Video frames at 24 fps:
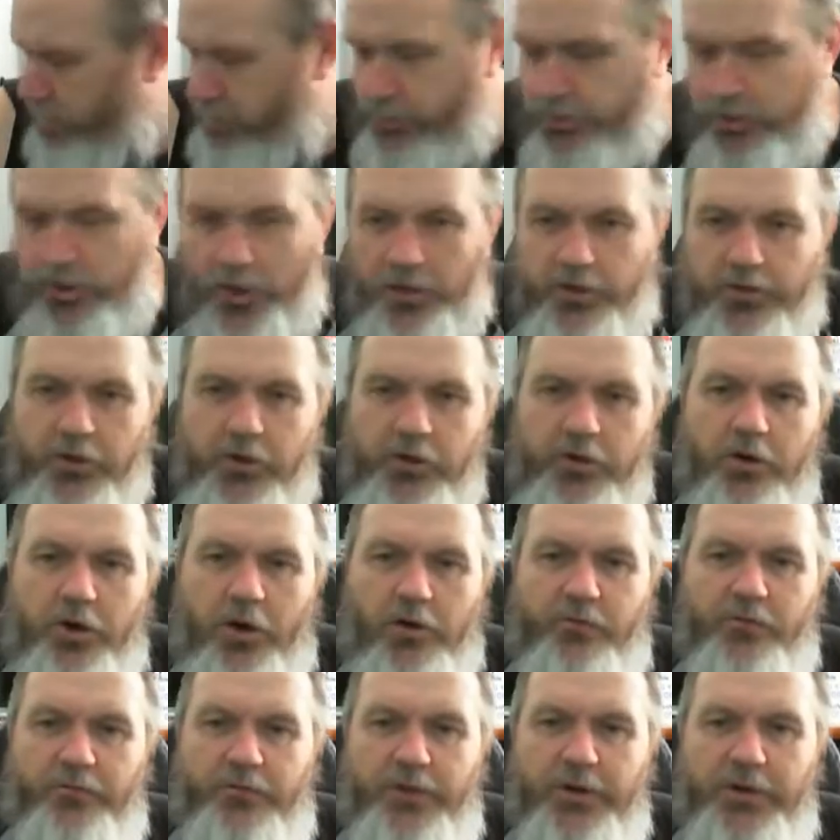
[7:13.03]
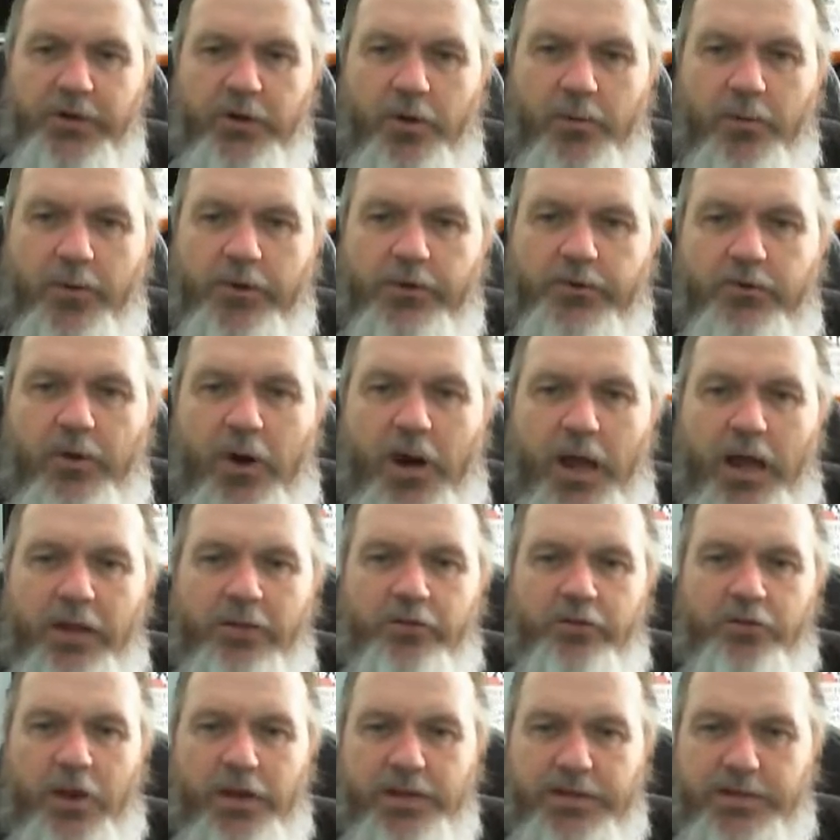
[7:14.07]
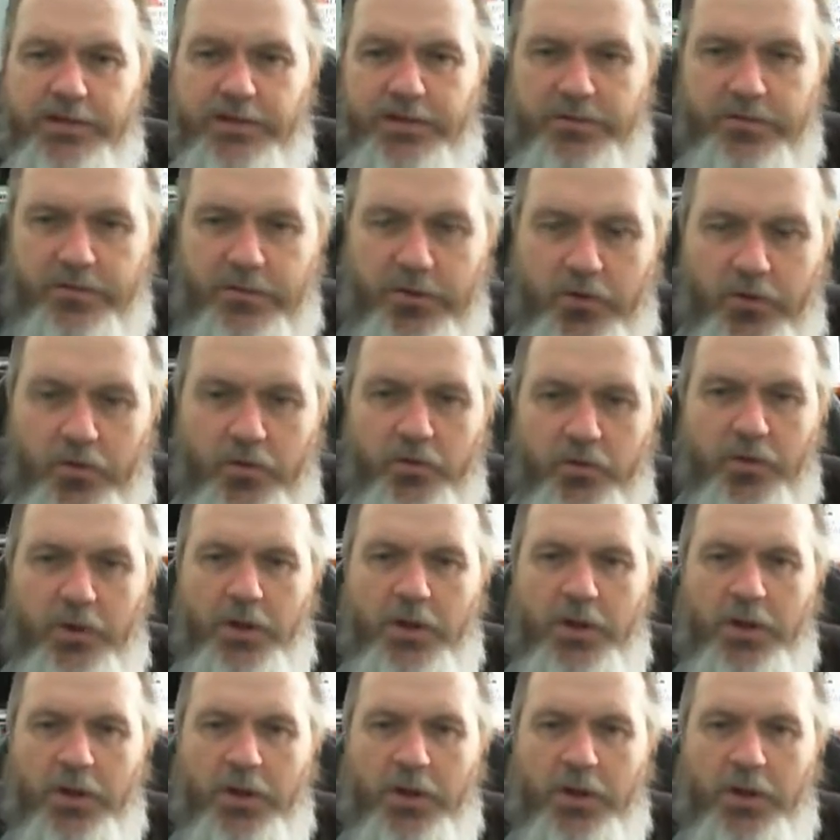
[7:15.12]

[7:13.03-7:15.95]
Charter of Freedom and Rights, you know.